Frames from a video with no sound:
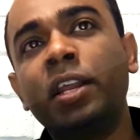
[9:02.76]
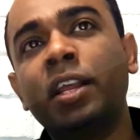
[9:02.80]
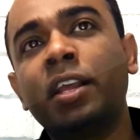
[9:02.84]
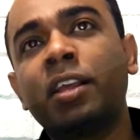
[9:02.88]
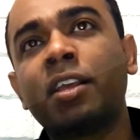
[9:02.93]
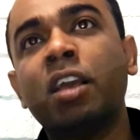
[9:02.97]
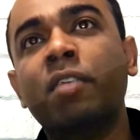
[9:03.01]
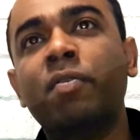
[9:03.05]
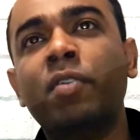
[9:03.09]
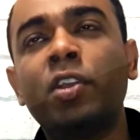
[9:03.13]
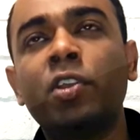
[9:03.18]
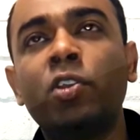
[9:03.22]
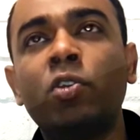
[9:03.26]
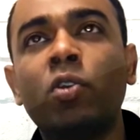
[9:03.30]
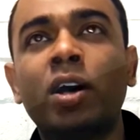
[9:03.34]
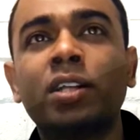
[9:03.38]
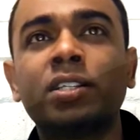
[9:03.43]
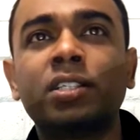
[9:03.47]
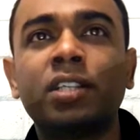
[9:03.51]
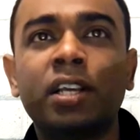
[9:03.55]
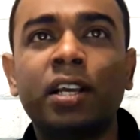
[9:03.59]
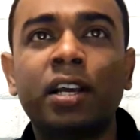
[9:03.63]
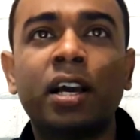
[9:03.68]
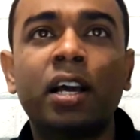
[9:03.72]
giving you a
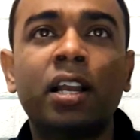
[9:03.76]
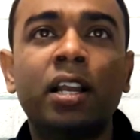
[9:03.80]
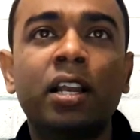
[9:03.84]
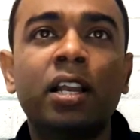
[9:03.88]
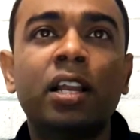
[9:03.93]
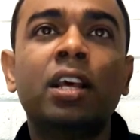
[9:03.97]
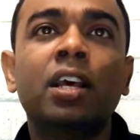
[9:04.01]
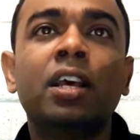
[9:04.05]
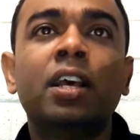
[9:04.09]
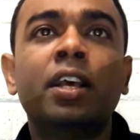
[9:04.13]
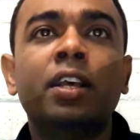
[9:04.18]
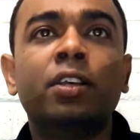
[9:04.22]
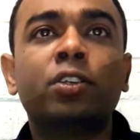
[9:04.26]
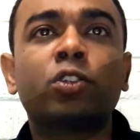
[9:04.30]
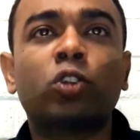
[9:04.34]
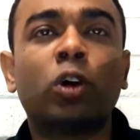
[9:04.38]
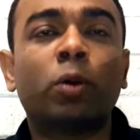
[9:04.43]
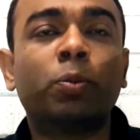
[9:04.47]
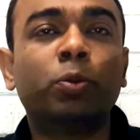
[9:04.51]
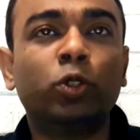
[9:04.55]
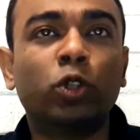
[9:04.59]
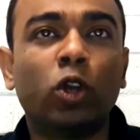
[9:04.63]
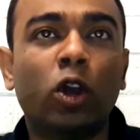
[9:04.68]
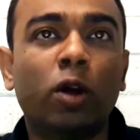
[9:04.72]
single
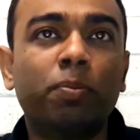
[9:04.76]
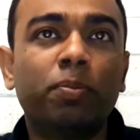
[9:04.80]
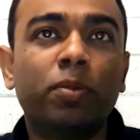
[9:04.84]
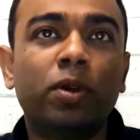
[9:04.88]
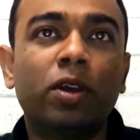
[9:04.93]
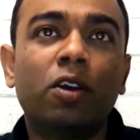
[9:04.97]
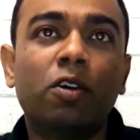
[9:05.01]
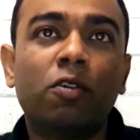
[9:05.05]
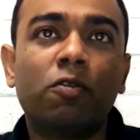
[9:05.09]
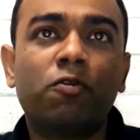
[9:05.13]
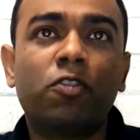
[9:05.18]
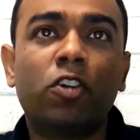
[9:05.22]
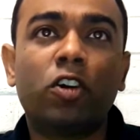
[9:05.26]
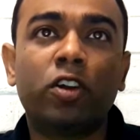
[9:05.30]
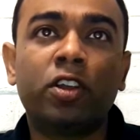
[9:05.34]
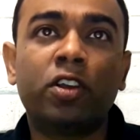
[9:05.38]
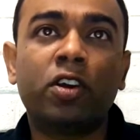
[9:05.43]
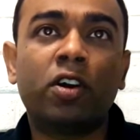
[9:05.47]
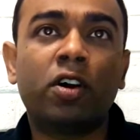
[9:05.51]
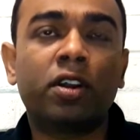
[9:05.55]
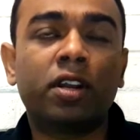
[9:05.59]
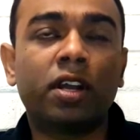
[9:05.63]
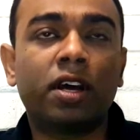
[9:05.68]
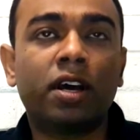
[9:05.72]
stop shop for your
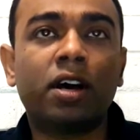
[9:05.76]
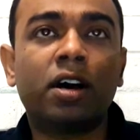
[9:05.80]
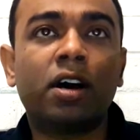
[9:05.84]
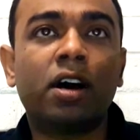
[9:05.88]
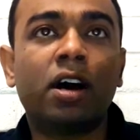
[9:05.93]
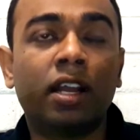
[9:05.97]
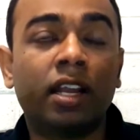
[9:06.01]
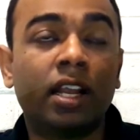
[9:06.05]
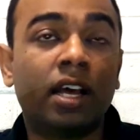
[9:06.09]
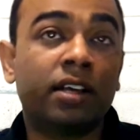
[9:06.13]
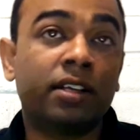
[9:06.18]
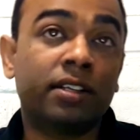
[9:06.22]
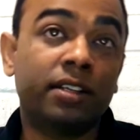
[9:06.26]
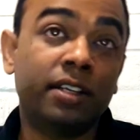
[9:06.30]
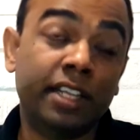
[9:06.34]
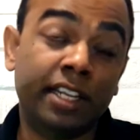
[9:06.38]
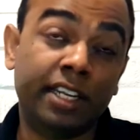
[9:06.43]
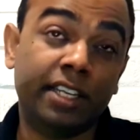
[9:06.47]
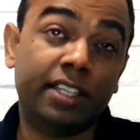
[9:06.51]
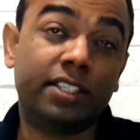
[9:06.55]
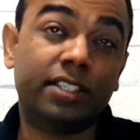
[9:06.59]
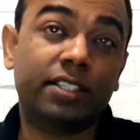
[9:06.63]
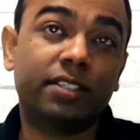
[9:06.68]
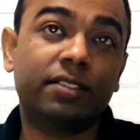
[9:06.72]
uh, HANA
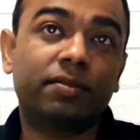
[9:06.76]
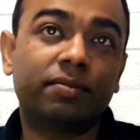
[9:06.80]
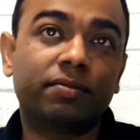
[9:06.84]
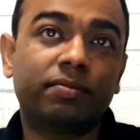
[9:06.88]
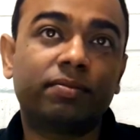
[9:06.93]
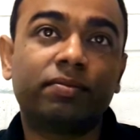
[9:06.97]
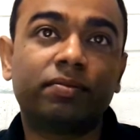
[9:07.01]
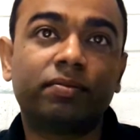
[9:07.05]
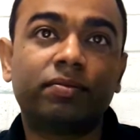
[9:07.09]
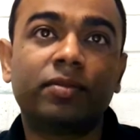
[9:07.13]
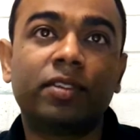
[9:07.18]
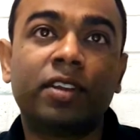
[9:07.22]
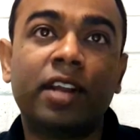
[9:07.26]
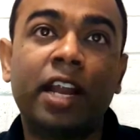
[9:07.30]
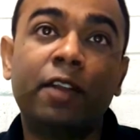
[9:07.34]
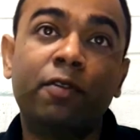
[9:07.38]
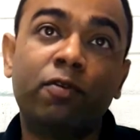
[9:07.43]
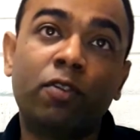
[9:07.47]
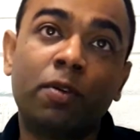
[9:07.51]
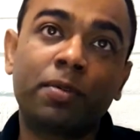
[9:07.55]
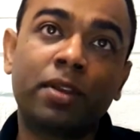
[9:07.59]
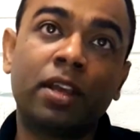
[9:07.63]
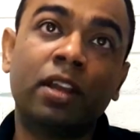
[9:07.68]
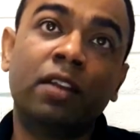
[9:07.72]
needs right
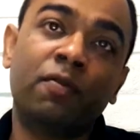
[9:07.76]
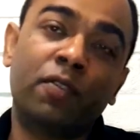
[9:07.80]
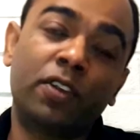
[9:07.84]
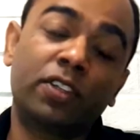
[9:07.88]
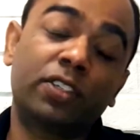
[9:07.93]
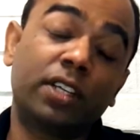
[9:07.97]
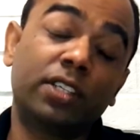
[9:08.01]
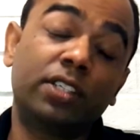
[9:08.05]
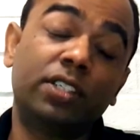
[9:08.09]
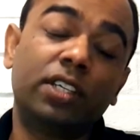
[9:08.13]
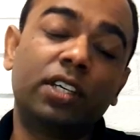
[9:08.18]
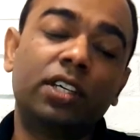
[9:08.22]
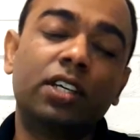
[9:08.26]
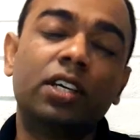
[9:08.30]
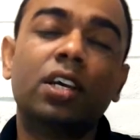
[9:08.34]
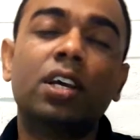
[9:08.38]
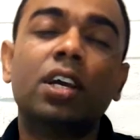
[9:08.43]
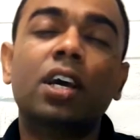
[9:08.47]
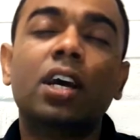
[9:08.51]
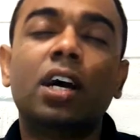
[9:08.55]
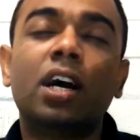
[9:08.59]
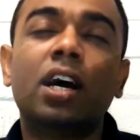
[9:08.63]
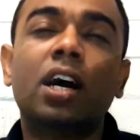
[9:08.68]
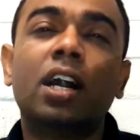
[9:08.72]
from infrastructure
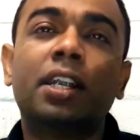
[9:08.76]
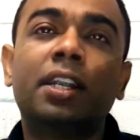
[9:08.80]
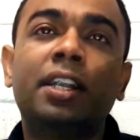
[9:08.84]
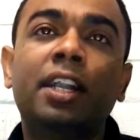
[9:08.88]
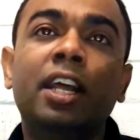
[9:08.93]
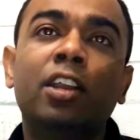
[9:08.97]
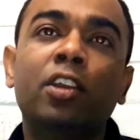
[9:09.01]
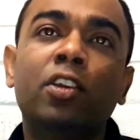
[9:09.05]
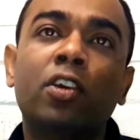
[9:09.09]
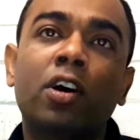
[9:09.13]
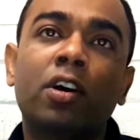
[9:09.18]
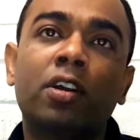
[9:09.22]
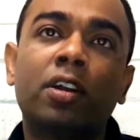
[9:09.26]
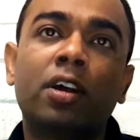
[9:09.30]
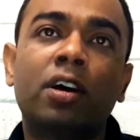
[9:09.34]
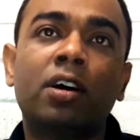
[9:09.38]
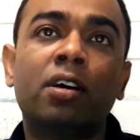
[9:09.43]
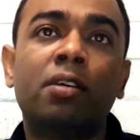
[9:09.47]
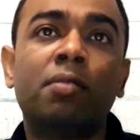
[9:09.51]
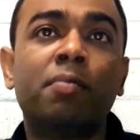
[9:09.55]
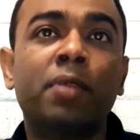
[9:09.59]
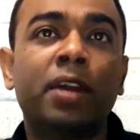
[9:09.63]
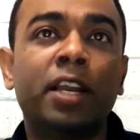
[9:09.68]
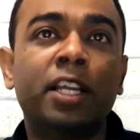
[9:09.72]
uh, till your
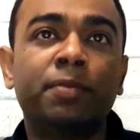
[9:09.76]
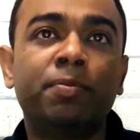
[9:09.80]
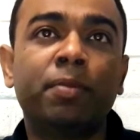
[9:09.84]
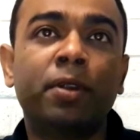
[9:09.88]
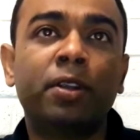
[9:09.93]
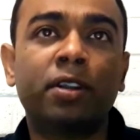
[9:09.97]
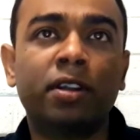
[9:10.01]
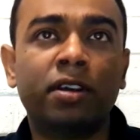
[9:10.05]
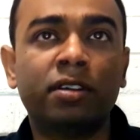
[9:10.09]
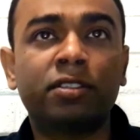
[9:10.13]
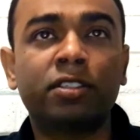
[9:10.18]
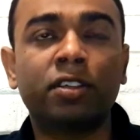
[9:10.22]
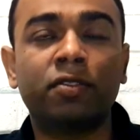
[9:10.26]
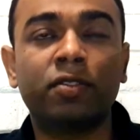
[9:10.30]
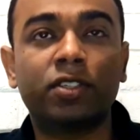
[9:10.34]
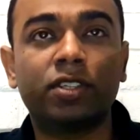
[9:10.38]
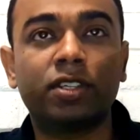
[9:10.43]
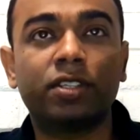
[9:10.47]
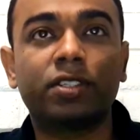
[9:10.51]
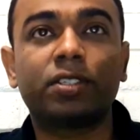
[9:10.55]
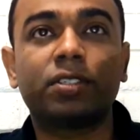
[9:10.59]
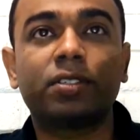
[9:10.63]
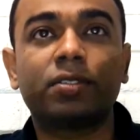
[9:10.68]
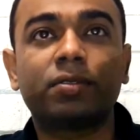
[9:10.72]
uh, management uh,
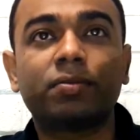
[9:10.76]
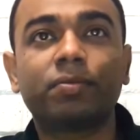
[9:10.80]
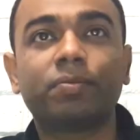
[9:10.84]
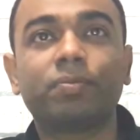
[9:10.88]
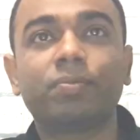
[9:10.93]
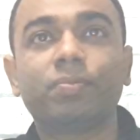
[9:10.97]
services.